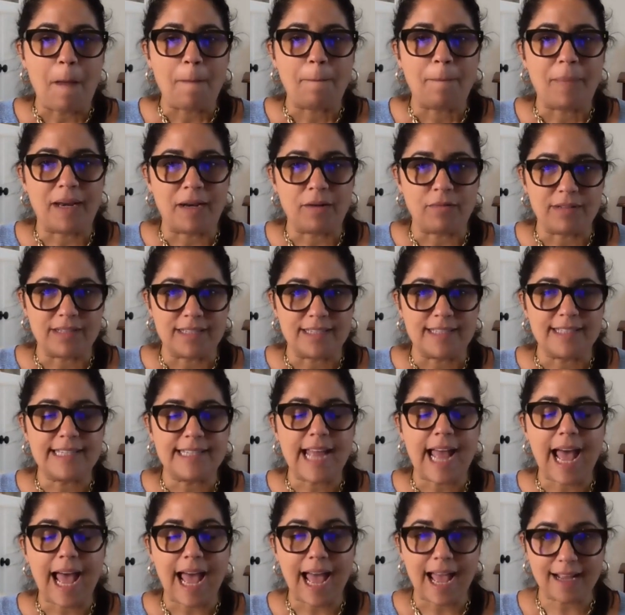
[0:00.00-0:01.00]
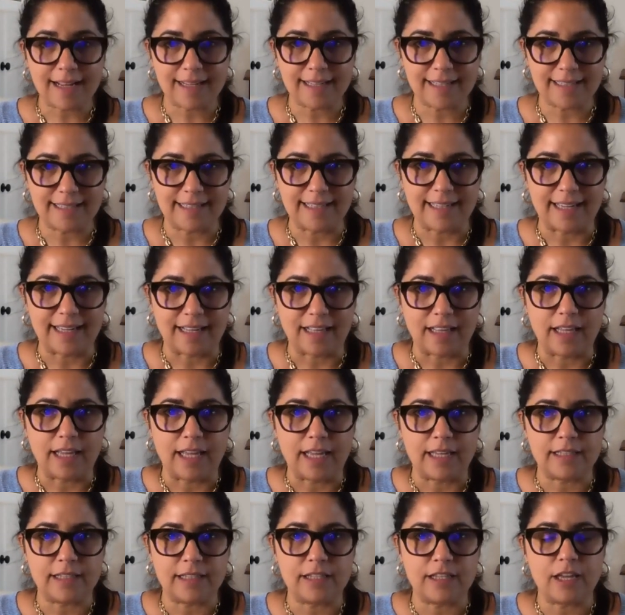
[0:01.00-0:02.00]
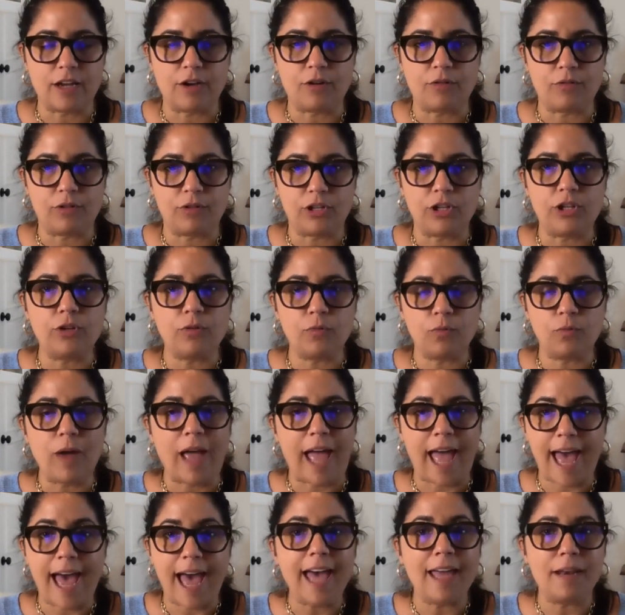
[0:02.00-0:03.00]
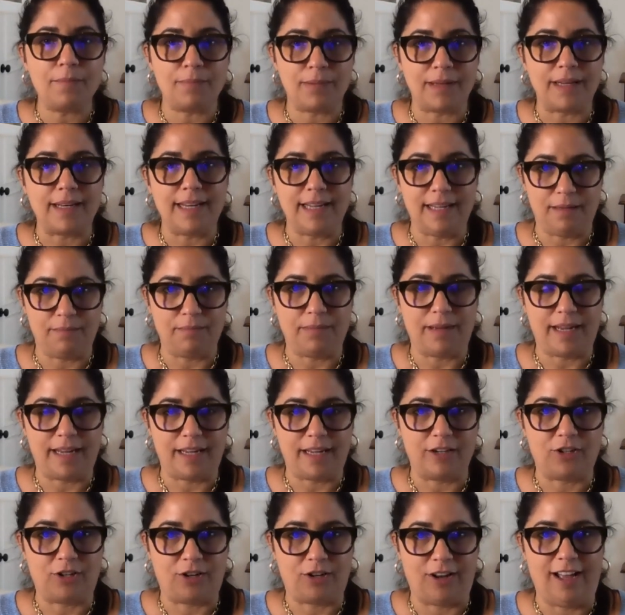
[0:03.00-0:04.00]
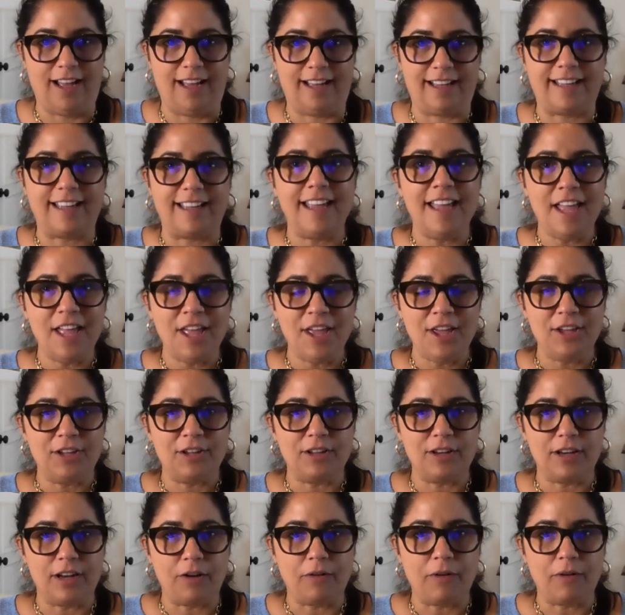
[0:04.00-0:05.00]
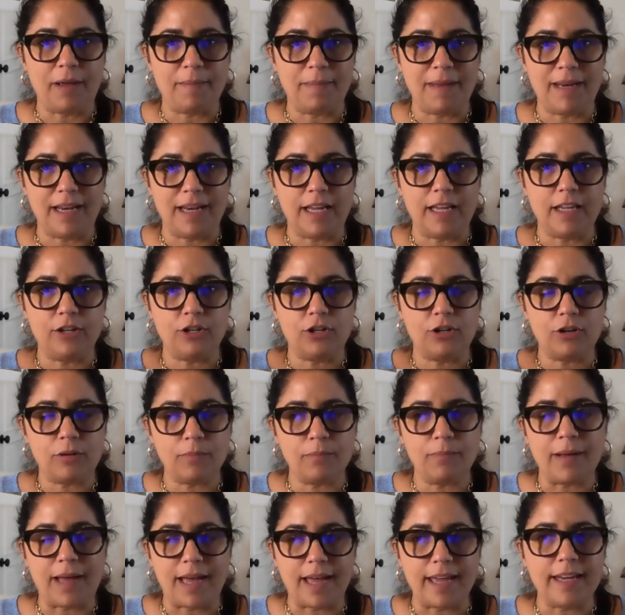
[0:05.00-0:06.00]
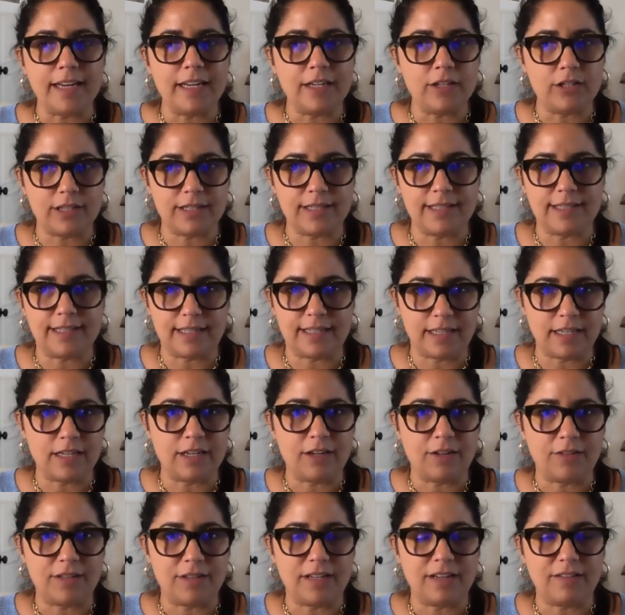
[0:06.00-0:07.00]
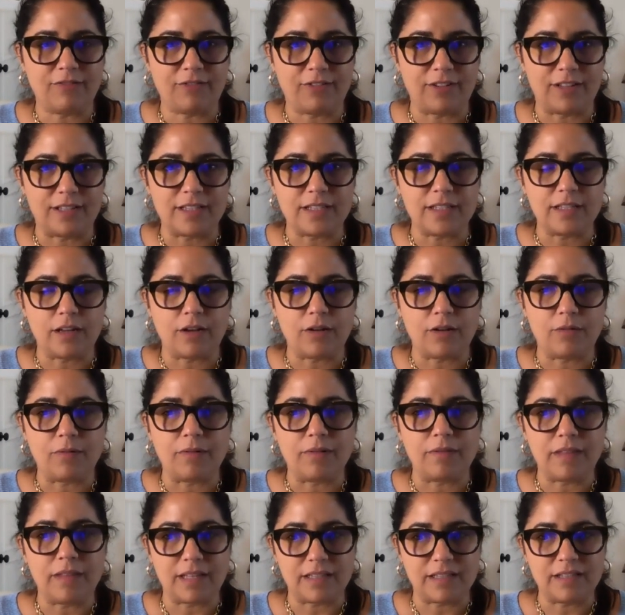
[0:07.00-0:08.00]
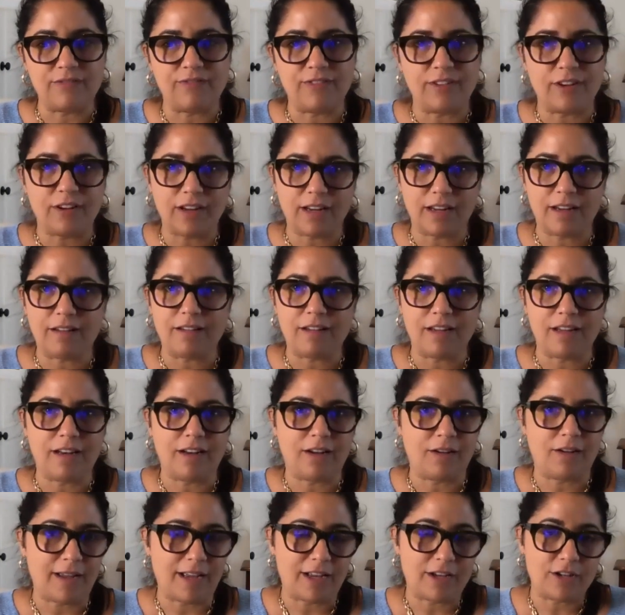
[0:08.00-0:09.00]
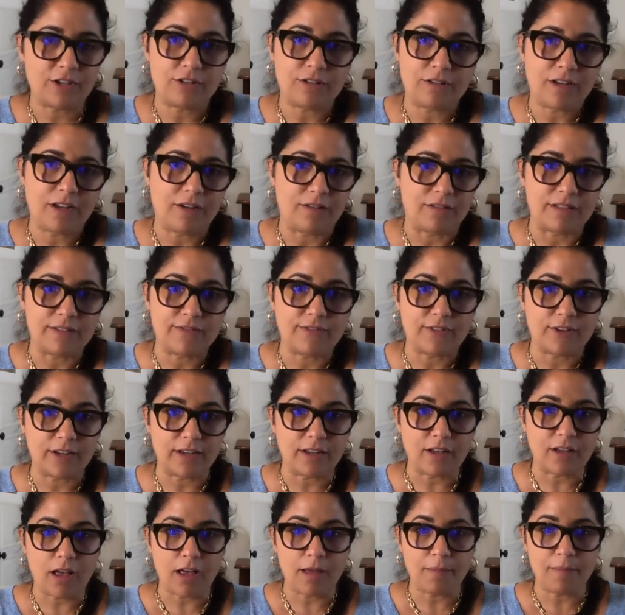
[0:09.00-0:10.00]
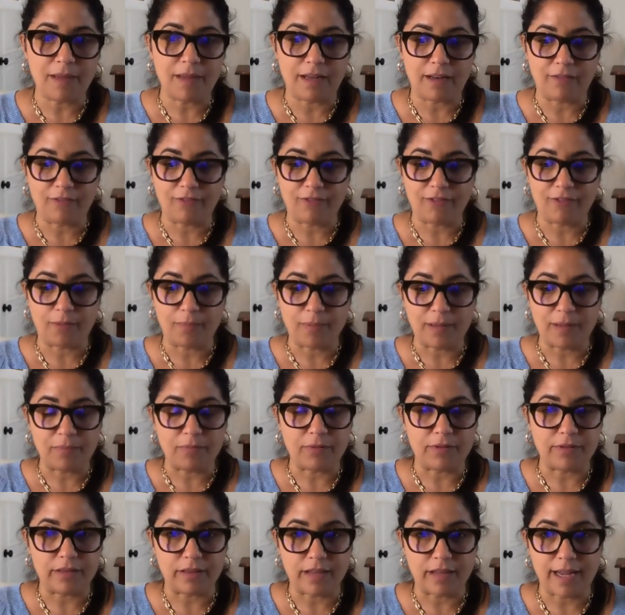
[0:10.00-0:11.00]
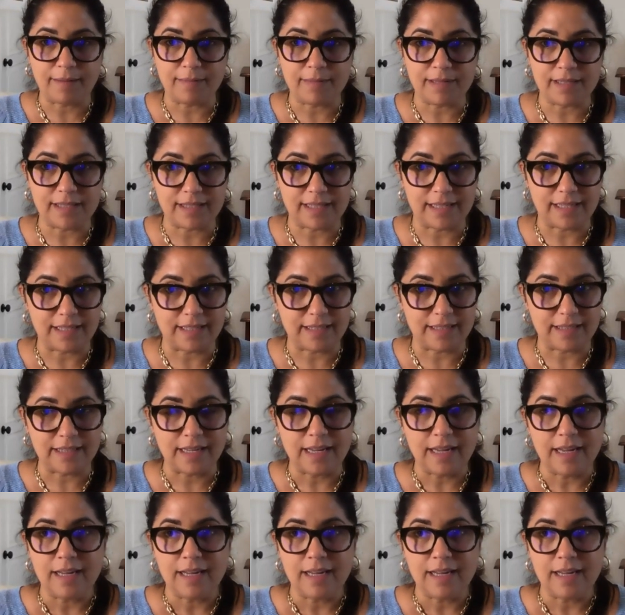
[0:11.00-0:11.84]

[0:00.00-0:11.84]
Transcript: but it was taxing as though you had been hit by a truck, you know, your body just didn't know the difference. So that's very, you know, as you know, it's very common for people with Lyme disease